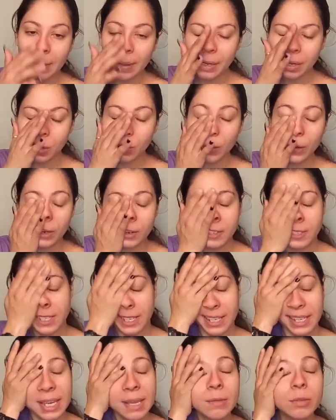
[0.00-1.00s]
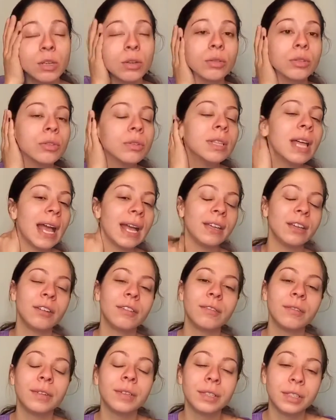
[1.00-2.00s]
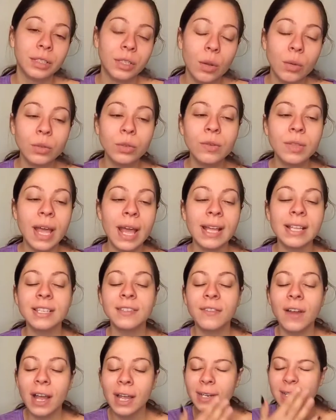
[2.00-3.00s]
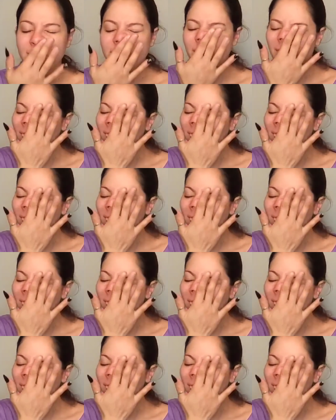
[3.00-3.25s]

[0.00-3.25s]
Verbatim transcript: And my coworker was like, Kim, don't do that. You're, don't do that. It's fine